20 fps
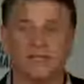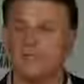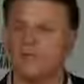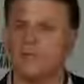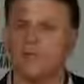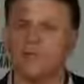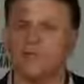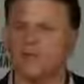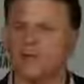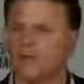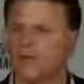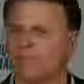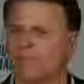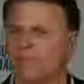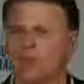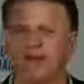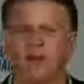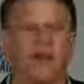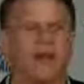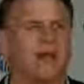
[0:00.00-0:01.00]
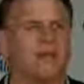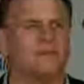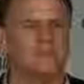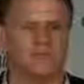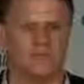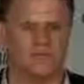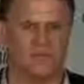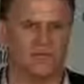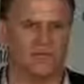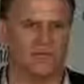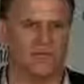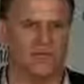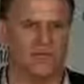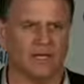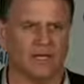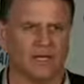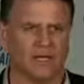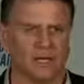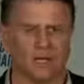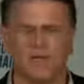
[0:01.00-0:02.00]
Can this country get better? Absolutely.
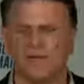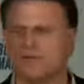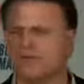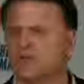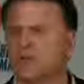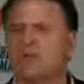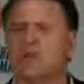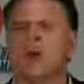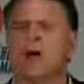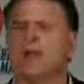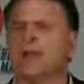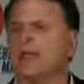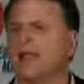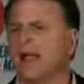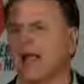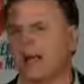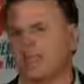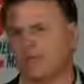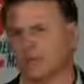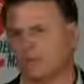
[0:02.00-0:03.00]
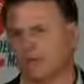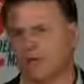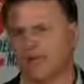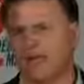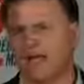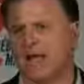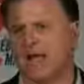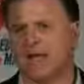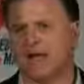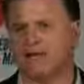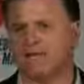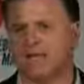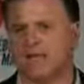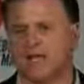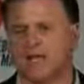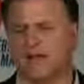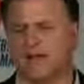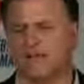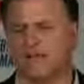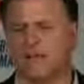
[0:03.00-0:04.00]
We have too wide a gap between the haves and
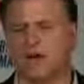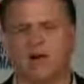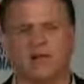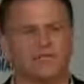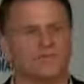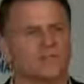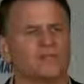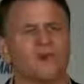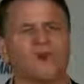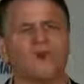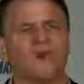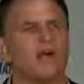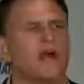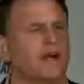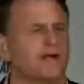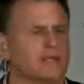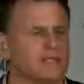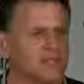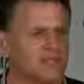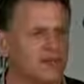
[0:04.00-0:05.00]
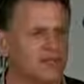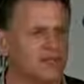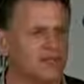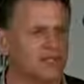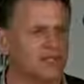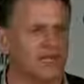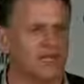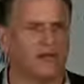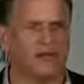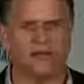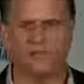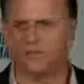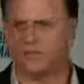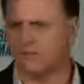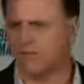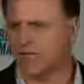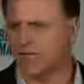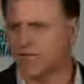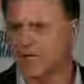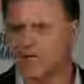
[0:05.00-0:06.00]
have-nots. There's all kinds of other
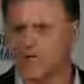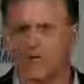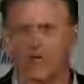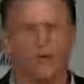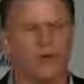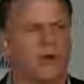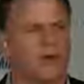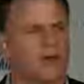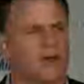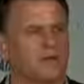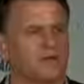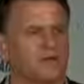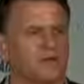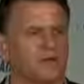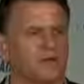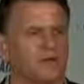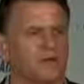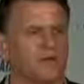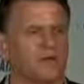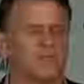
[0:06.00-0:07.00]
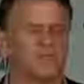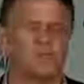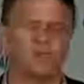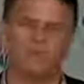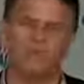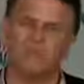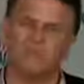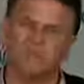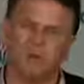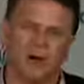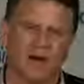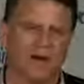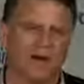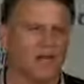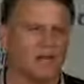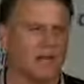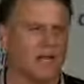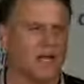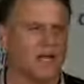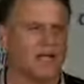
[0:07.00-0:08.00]
challenges. You brought up some good ones, but the
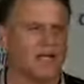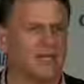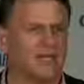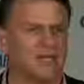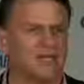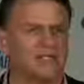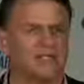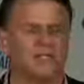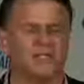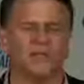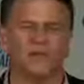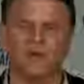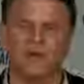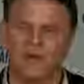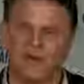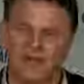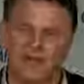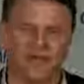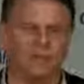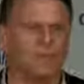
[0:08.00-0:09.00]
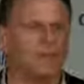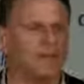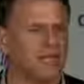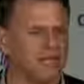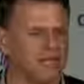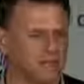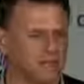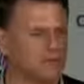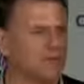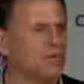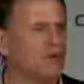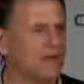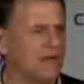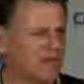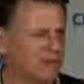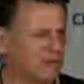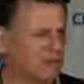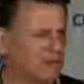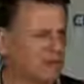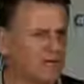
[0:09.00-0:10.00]
bottom line is there any place you'd
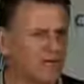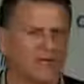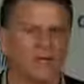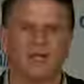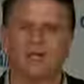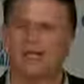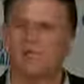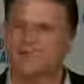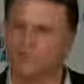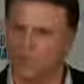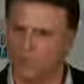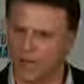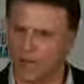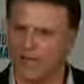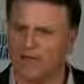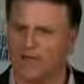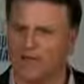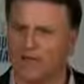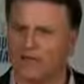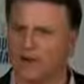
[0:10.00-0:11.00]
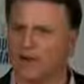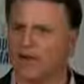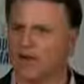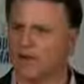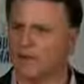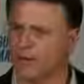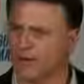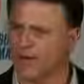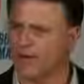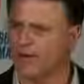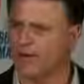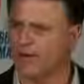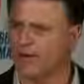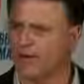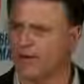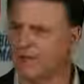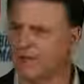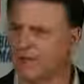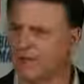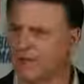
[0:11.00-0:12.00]
rather be than right here and right
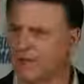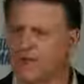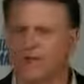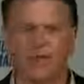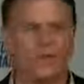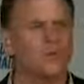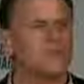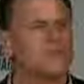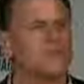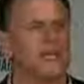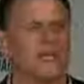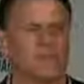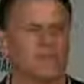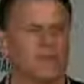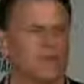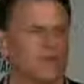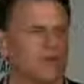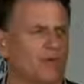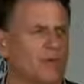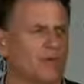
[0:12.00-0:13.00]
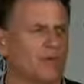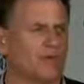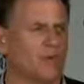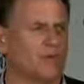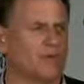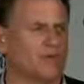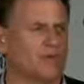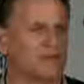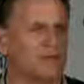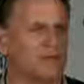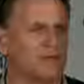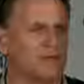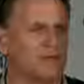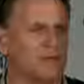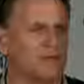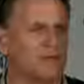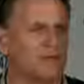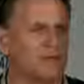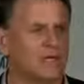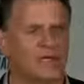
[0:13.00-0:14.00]
now? Look what's happening throughout the rest of the
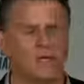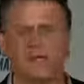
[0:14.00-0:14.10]
world.